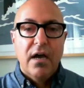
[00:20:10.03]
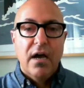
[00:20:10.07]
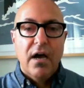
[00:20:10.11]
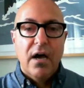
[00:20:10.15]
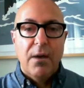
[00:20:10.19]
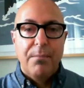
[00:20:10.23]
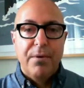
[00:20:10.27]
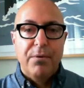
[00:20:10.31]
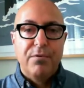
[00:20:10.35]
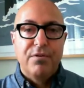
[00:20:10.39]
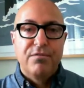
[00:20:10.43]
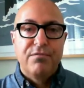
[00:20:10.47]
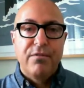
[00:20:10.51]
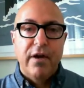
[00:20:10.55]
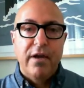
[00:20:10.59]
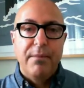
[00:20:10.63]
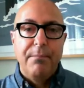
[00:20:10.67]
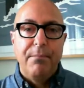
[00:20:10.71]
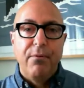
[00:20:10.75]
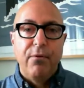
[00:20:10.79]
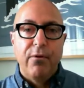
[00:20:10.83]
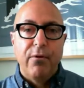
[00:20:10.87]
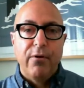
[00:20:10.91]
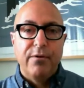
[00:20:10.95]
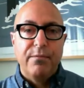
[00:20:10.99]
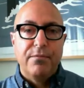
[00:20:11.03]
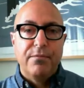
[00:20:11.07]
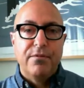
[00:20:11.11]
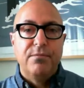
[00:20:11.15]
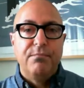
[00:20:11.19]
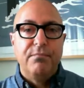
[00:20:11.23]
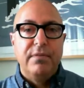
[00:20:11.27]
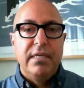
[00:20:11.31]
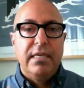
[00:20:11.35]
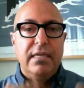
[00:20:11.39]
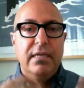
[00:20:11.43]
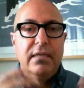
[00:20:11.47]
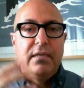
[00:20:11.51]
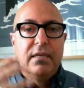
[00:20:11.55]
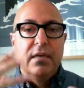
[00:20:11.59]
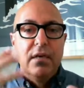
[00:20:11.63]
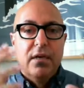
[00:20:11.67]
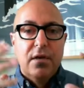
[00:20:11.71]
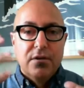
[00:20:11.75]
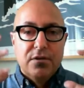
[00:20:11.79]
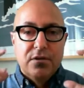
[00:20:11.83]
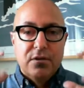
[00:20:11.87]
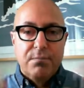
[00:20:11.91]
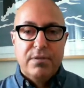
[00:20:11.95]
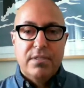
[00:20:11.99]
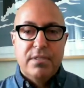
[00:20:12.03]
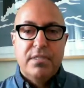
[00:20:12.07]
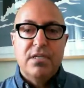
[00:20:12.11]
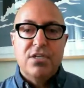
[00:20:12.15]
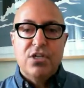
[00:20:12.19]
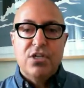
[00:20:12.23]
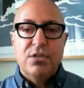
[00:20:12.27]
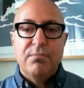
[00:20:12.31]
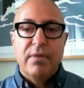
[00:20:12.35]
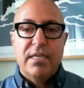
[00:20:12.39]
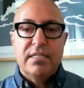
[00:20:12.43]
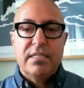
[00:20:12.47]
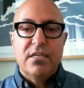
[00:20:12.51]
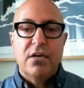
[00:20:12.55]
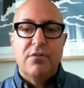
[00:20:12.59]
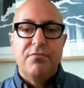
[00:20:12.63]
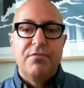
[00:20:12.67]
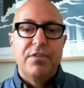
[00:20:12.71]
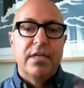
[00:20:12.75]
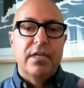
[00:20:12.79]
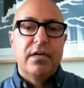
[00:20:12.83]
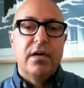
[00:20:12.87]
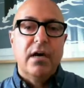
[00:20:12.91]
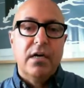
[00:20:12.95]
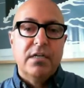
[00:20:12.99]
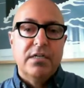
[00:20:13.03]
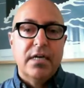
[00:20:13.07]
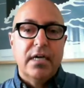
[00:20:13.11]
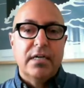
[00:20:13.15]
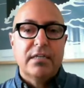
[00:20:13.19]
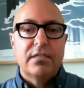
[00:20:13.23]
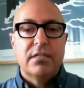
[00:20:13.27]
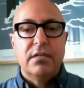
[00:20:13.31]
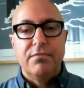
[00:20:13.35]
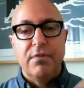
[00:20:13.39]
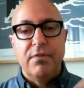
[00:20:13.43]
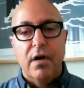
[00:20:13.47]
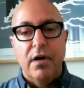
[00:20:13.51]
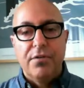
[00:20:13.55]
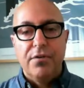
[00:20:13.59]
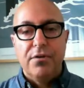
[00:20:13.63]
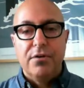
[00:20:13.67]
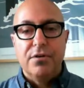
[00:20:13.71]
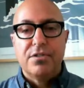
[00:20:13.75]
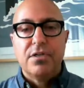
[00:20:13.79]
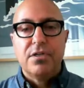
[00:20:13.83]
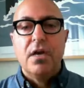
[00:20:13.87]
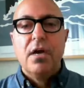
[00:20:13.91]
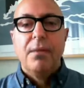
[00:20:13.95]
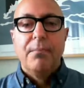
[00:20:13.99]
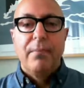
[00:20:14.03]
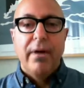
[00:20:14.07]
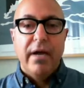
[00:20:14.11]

It was very important to me to position myself in the context of others